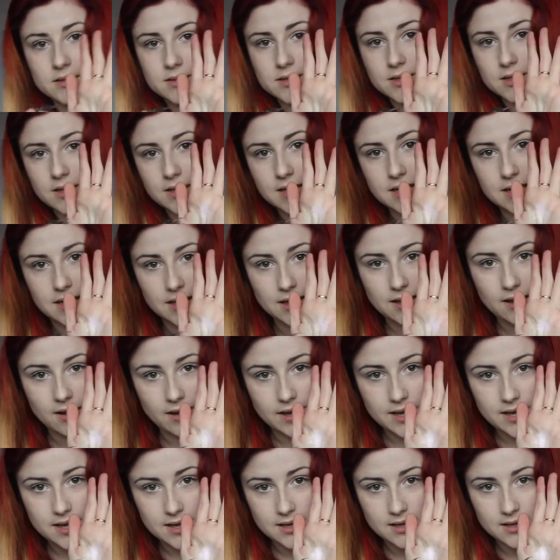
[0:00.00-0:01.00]
tiny
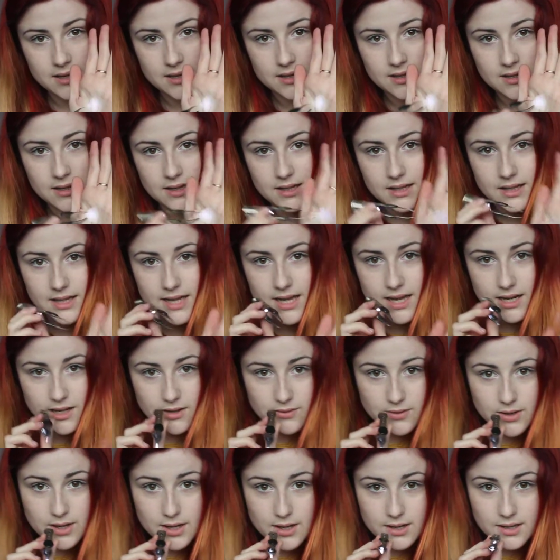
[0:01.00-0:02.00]
light in the end
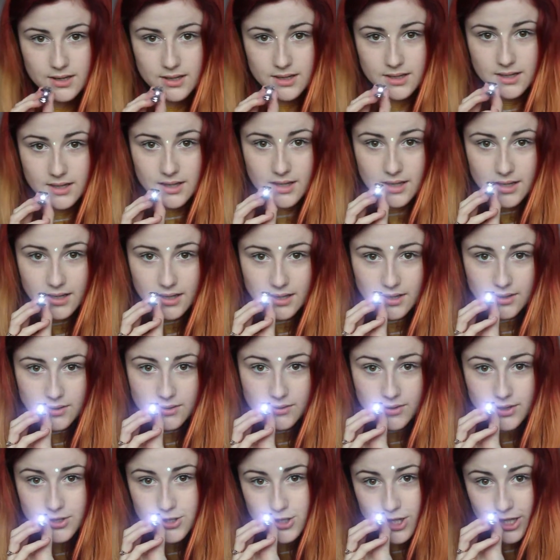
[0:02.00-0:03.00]
of it.
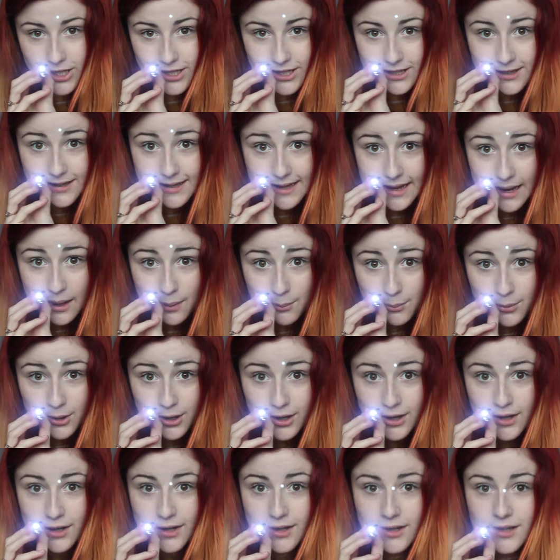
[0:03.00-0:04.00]
If I shine it at the
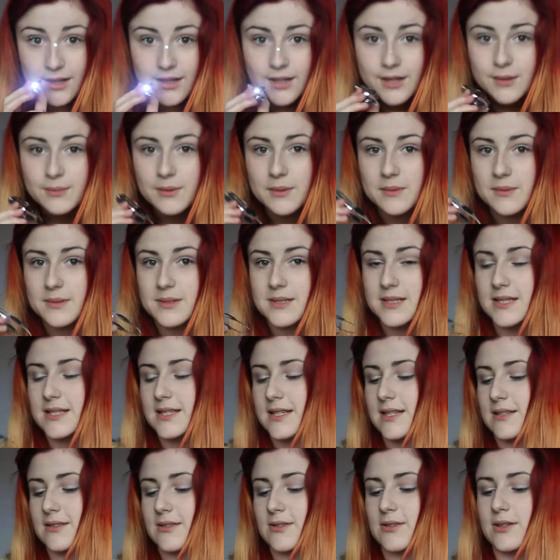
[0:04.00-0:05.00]
camera, you might be able to
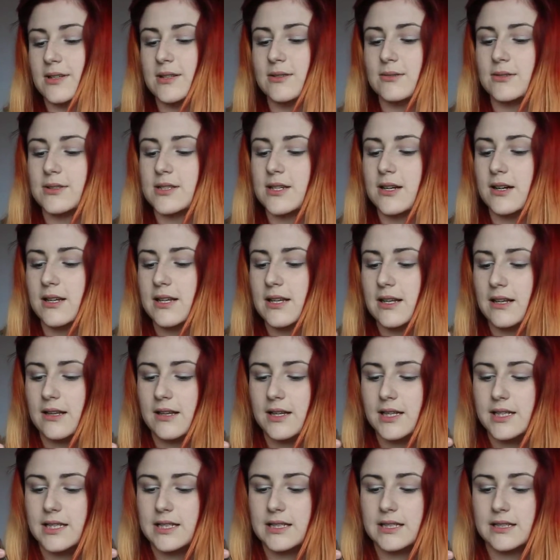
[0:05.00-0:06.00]
see it's got a little tiny
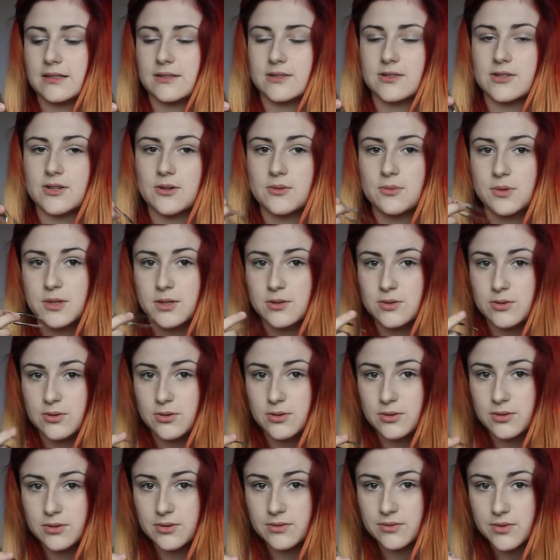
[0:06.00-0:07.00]
light in it. So when
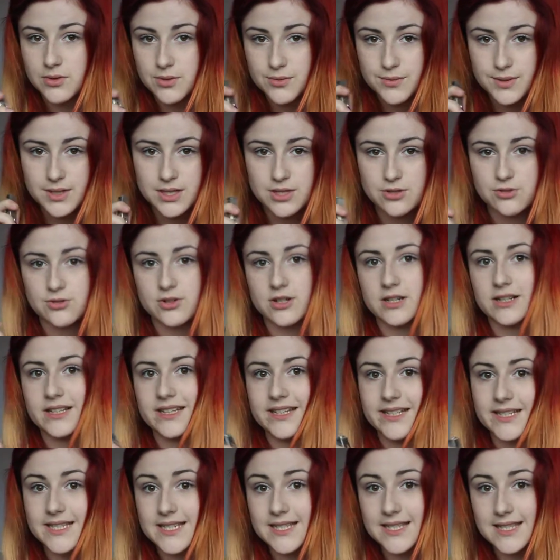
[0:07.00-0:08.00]
you're, if you're really
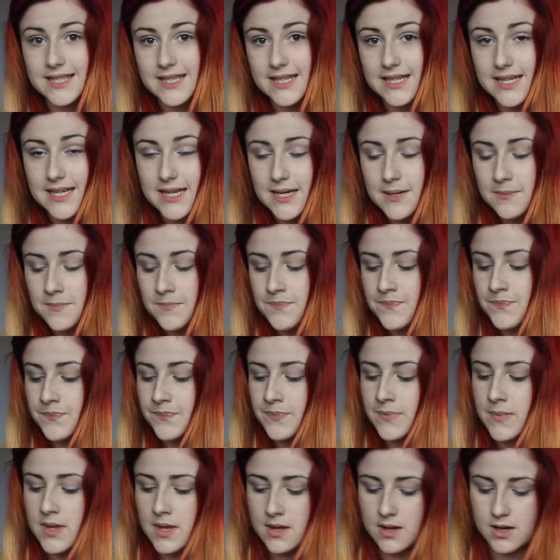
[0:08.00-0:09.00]
struggling to see,
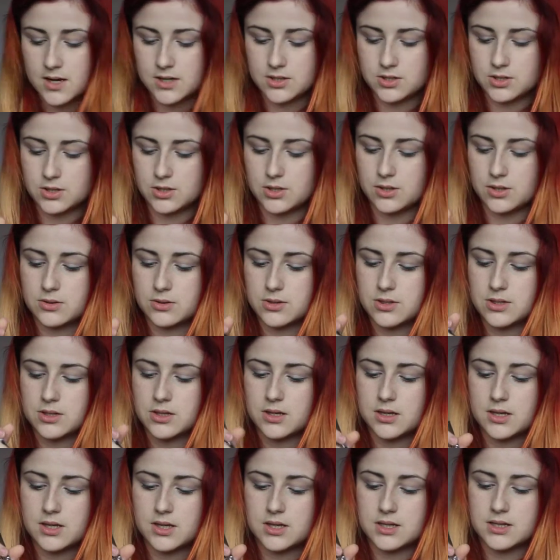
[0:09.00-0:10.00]
as you
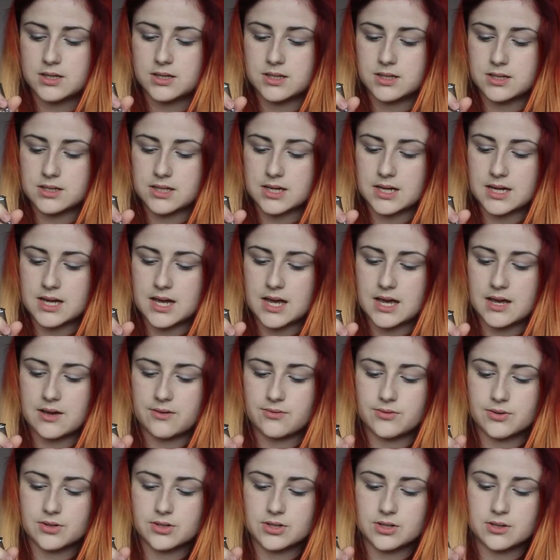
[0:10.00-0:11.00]
to take your hair,
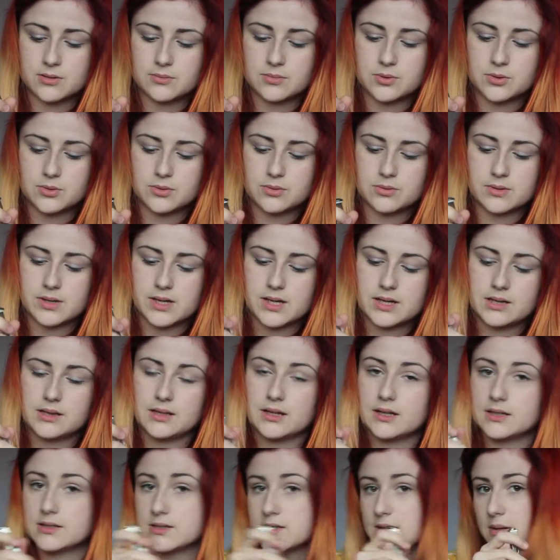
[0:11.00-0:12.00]
for example, it
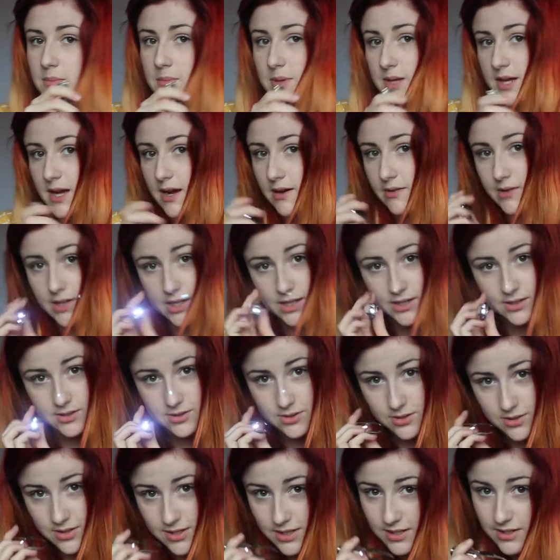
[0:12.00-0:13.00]
lights up the area.
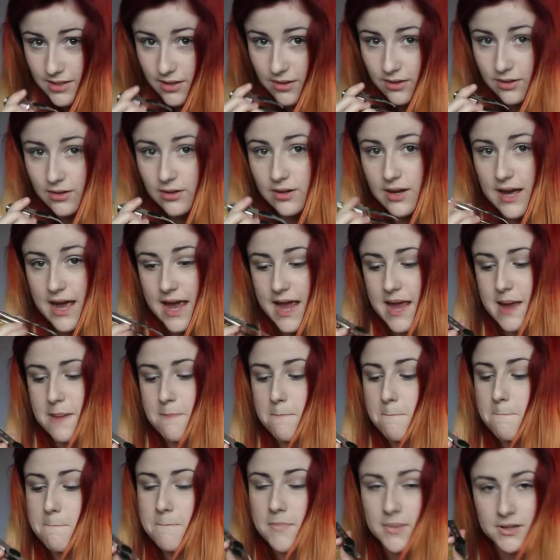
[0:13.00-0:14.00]
So these are a
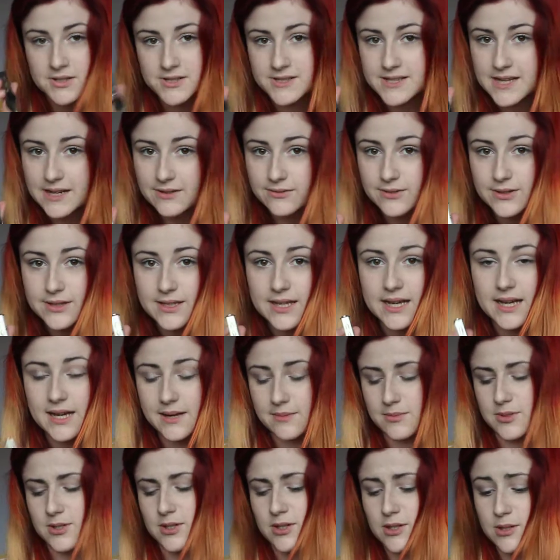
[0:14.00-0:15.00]
must have and they're
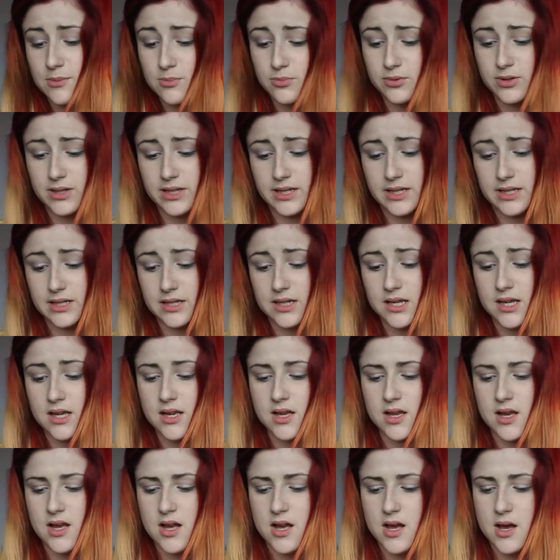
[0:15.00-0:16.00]
absolutely brilliant.
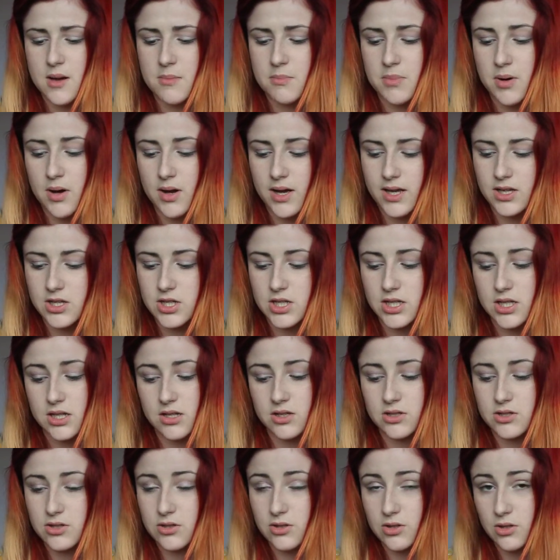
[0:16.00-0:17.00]
But actually,
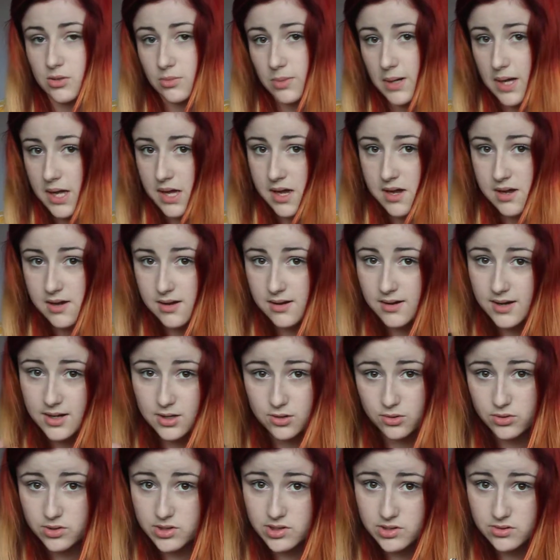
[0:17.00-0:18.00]
I don't know where I
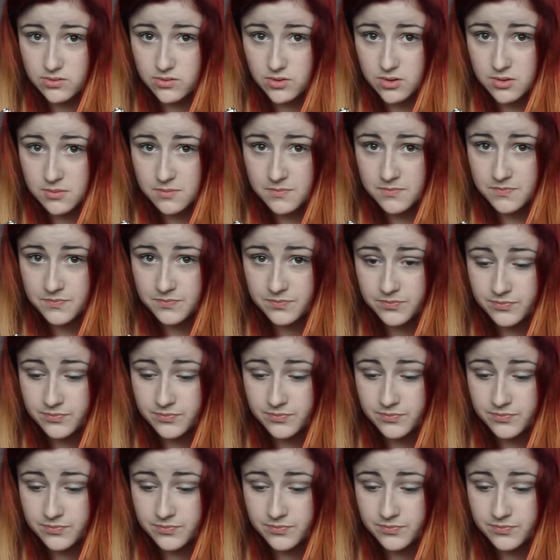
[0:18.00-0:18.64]
got these from.